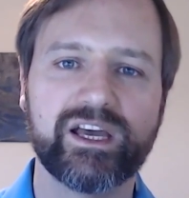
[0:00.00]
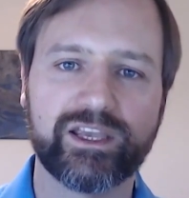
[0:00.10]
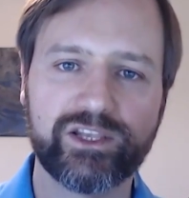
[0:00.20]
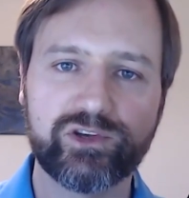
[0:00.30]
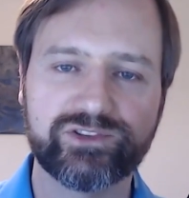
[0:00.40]

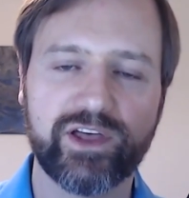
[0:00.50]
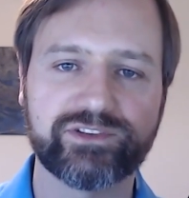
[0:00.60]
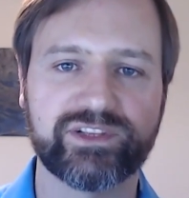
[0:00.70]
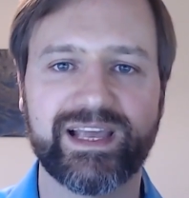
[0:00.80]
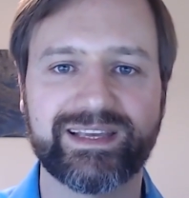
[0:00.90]
Use
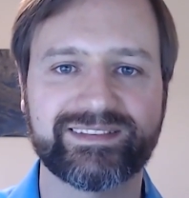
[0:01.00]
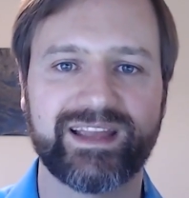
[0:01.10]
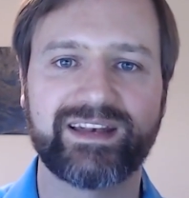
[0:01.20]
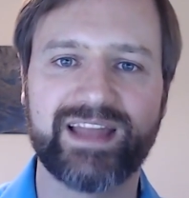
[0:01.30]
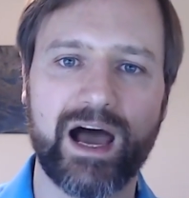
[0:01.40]
those links
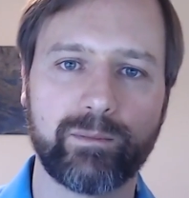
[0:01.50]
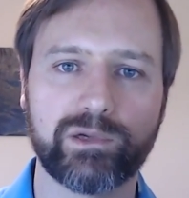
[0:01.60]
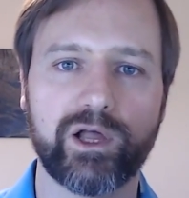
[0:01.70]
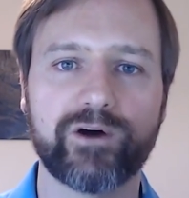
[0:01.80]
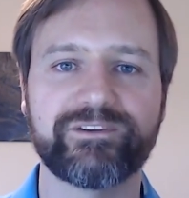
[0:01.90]
down
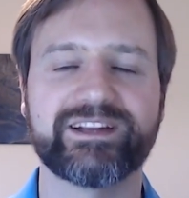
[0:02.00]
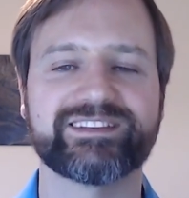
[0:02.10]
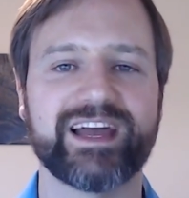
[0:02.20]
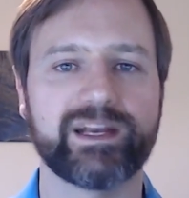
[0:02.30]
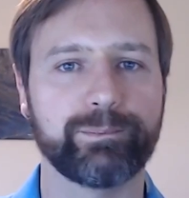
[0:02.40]
below if you
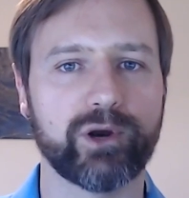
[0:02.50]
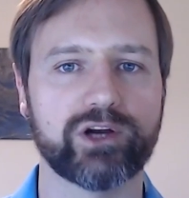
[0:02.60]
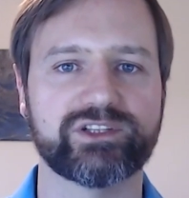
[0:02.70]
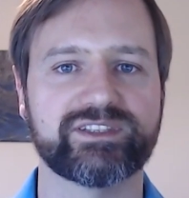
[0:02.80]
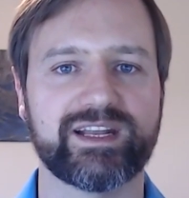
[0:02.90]
decide to
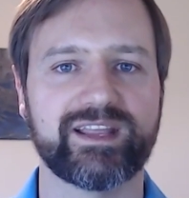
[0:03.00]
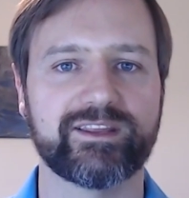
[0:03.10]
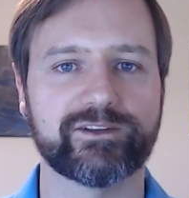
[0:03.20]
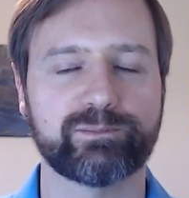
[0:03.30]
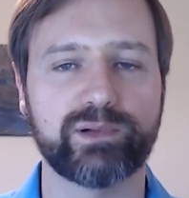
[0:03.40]
purchase any of
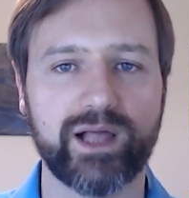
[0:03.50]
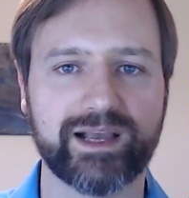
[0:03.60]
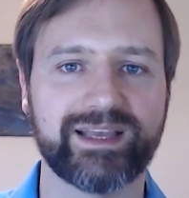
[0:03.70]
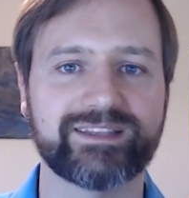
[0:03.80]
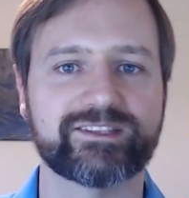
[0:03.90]
those
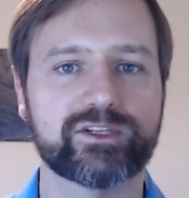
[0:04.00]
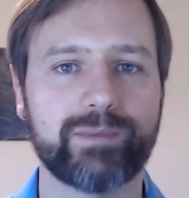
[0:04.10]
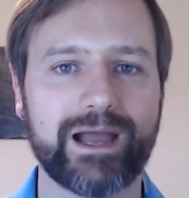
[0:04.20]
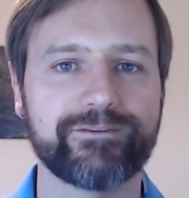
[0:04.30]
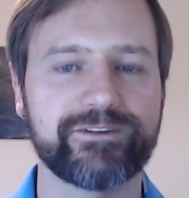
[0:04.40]
plugins through
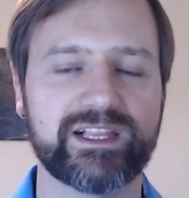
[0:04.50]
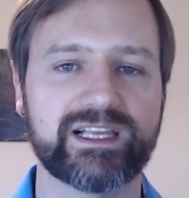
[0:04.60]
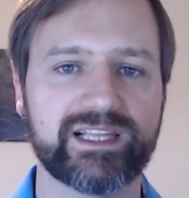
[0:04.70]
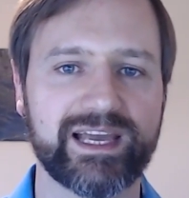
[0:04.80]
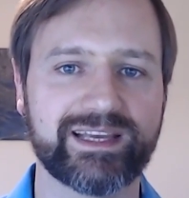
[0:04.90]
my
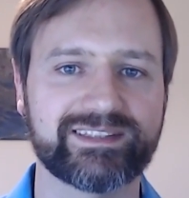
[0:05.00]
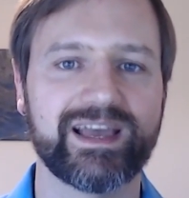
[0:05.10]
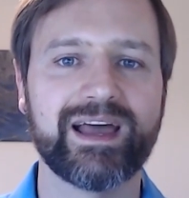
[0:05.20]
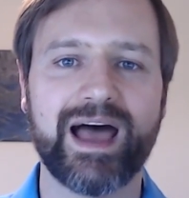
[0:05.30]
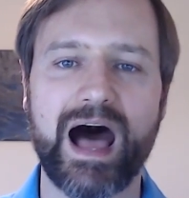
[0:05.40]
affiliate links.
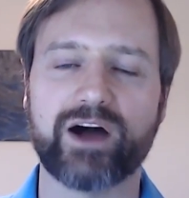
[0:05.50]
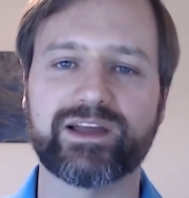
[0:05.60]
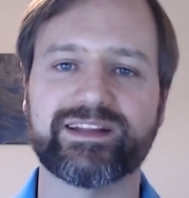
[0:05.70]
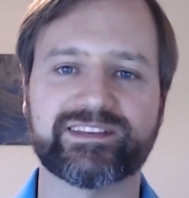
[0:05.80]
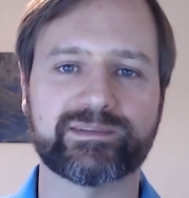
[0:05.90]
I'll
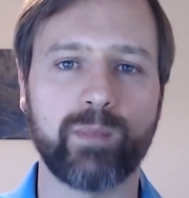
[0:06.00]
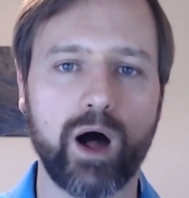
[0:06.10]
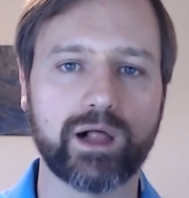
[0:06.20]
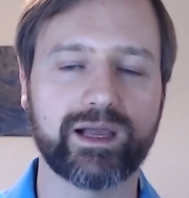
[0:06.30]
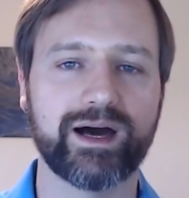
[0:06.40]
get a
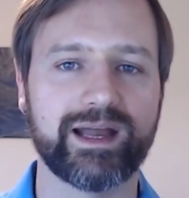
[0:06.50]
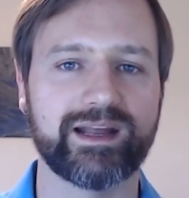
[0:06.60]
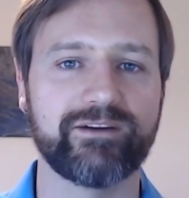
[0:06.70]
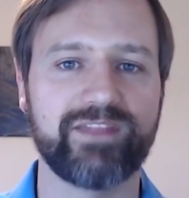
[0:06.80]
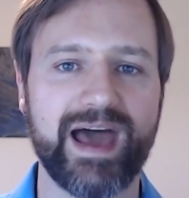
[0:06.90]
small cut
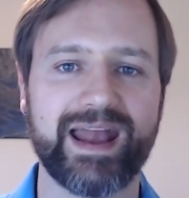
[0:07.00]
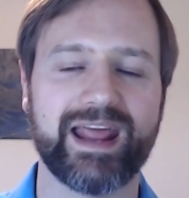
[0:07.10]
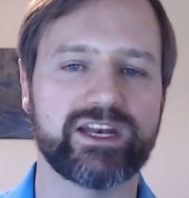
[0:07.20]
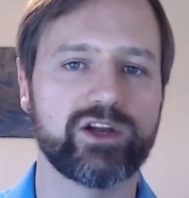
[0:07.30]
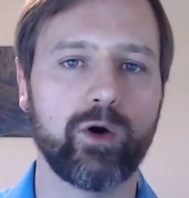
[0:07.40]
of that
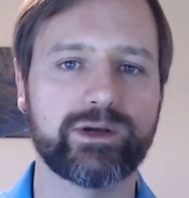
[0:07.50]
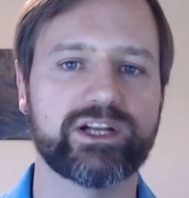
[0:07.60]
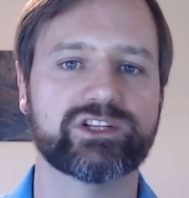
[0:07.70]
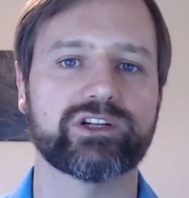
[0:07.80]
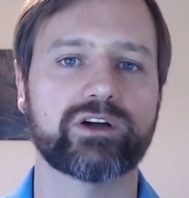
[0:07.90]
at no
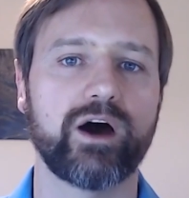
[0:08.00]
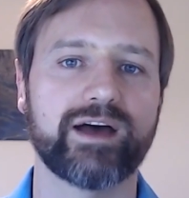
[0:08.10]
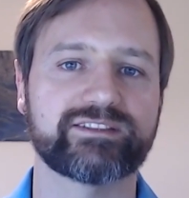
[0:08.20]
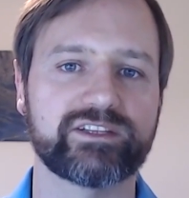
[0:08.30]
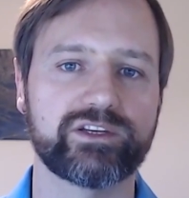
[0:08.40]
additional
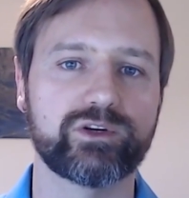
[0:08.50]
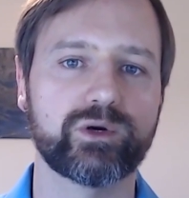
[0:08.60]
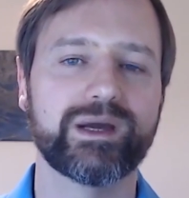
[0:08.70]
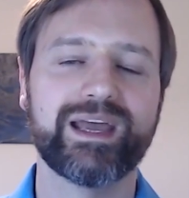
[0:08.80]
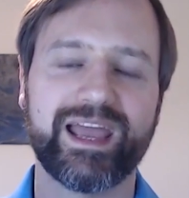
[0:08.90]
cost to
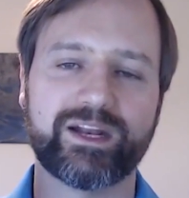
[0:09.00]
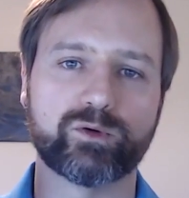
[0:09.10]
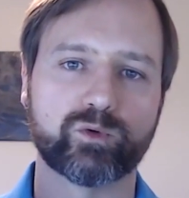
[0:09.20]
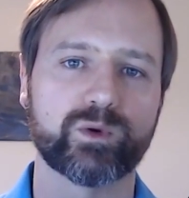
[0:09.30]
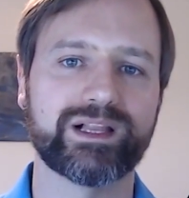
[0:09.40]
you, and it
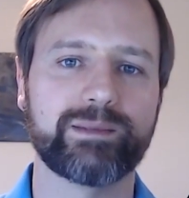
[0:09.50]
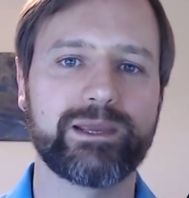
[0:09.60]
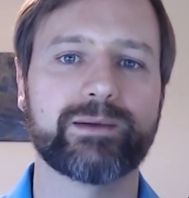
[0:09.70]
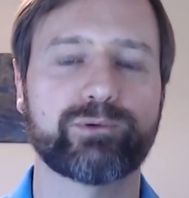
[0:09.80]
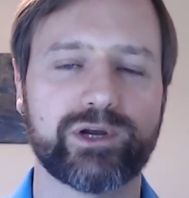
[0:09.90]
would really
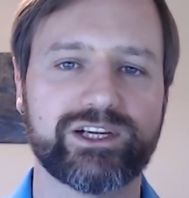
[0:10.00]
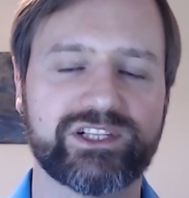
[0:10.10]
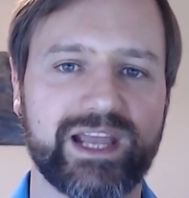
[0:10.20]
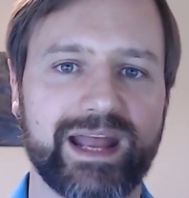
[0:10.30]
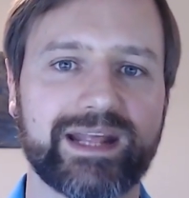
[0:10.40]
be
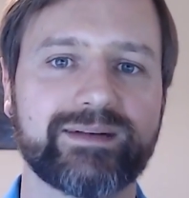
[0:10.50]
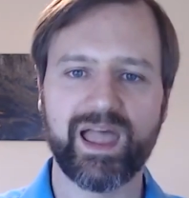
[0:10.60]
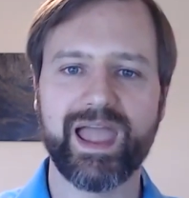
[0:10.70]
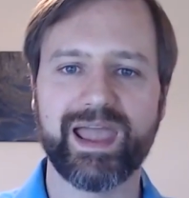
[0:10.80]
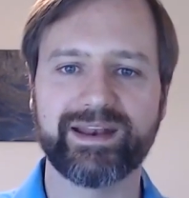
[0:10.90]
appreciated.
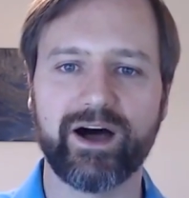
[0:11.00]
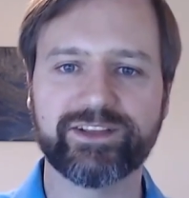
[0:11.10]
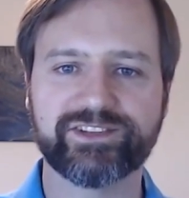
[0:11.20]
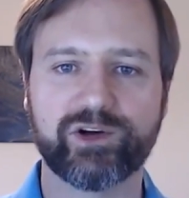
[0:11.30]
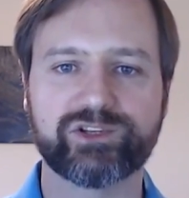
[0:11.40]
And
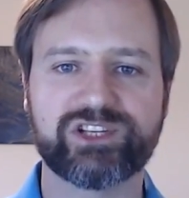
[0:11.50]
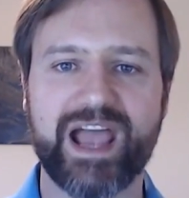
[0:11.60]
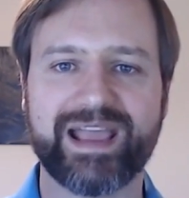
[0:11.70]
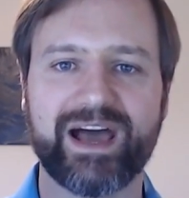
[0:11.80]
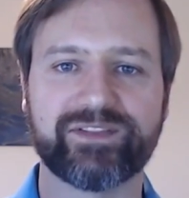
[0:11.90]
also
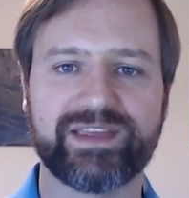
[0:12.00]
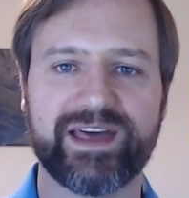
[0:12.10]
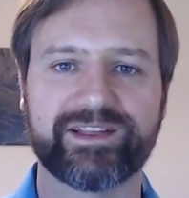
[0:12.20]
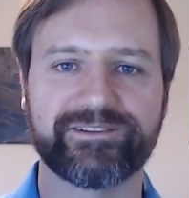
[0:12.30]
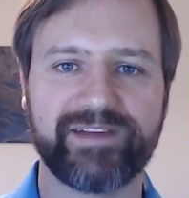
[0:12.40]
check out the
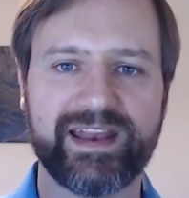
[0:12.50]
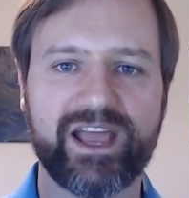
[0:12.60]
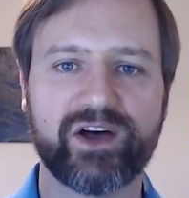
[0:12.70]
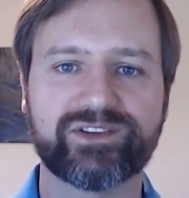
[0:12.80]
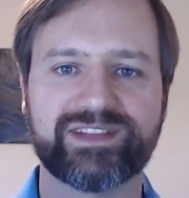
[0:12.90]
other
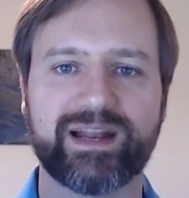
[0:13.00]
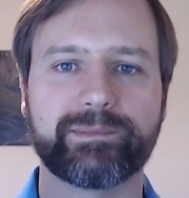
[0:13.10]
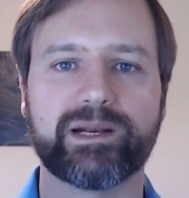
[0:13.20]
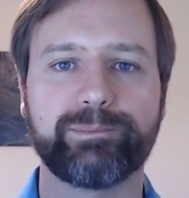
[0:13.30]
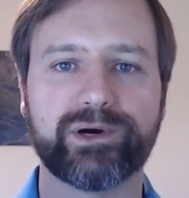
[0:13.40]
videos that I'm
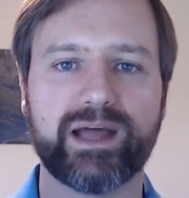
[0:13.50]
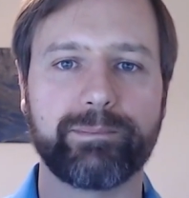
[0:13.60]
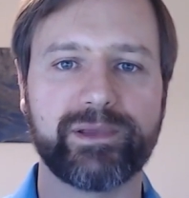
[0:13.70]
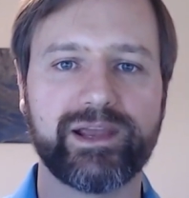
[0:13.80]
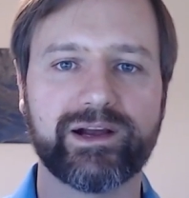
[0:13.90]
going to put
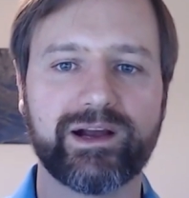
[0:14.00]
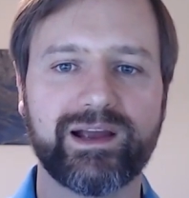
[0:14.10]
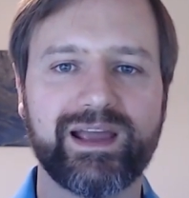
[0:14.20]
up here,